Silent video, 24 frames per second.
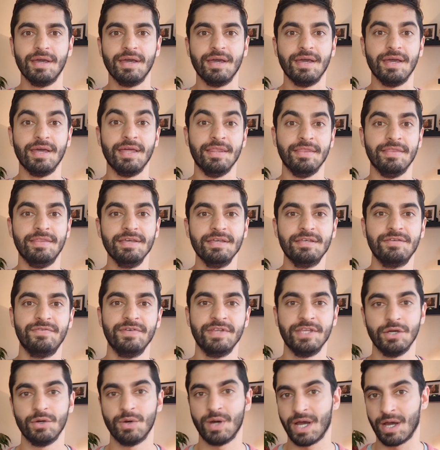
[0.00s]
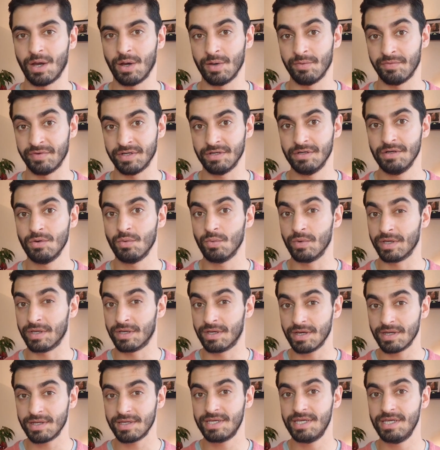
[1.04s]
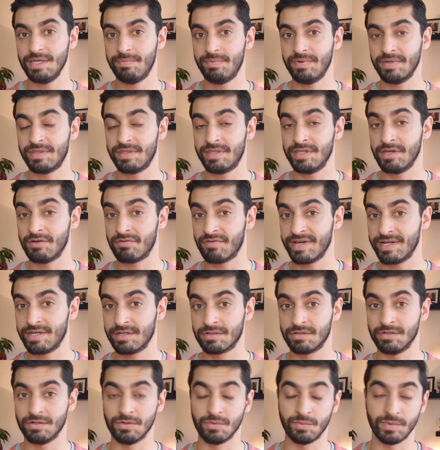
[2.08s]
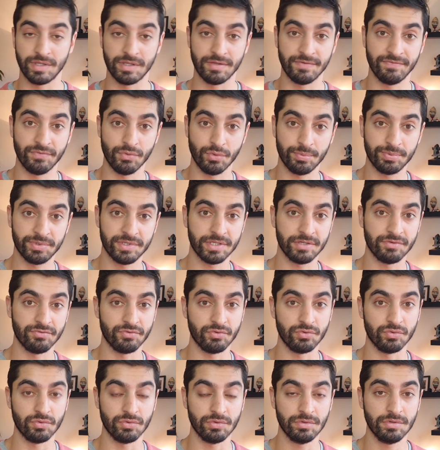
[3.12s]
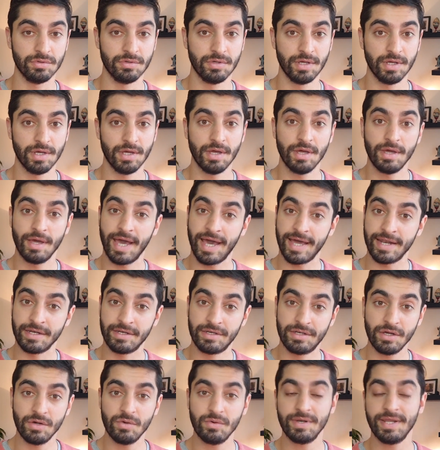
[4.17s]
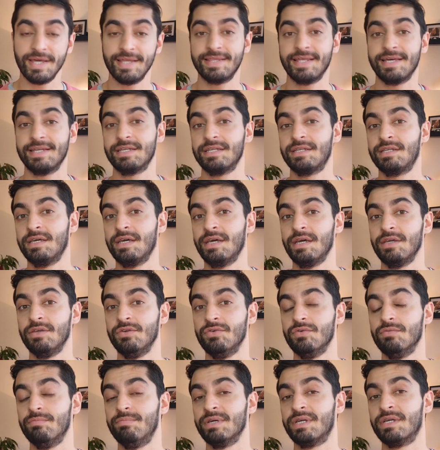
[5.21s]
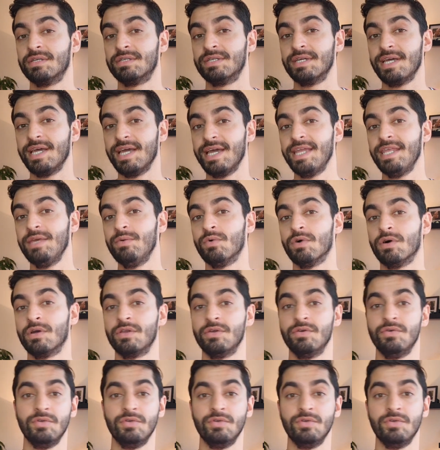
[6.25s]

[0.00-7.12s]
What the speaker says: In this video, however, we're going to keep it theoretical with the 4% rule. And don't let that deter you, because anyone who